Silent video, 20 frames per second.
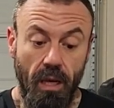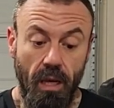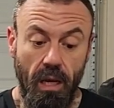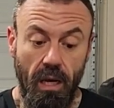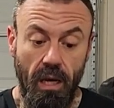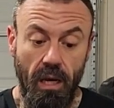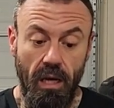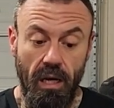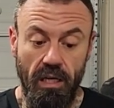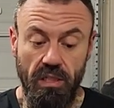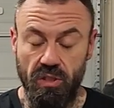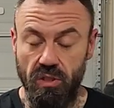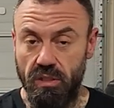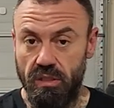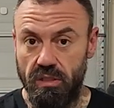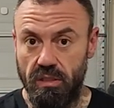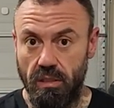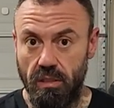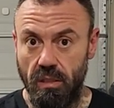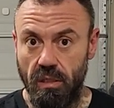and
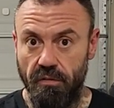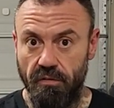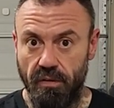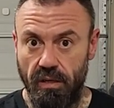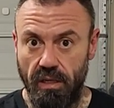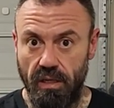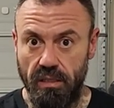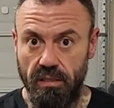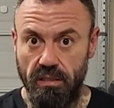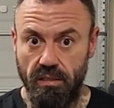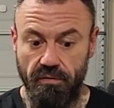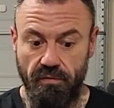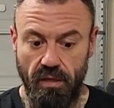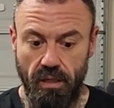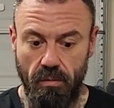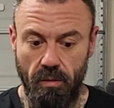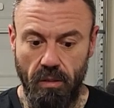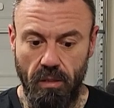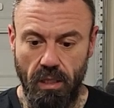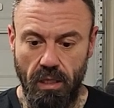actually solidifies the
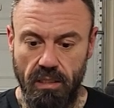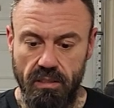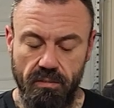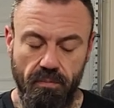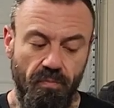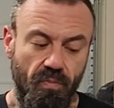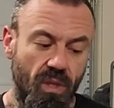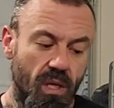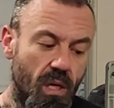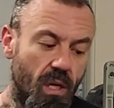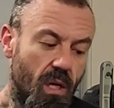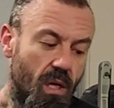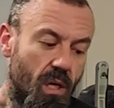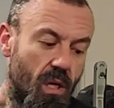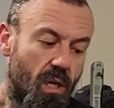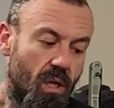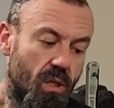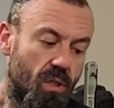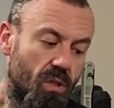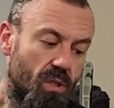fiberglass.
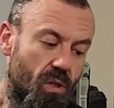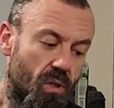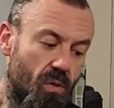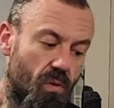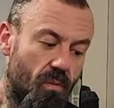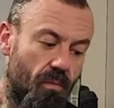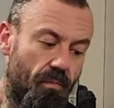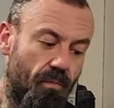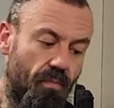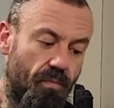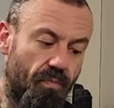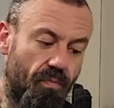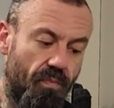So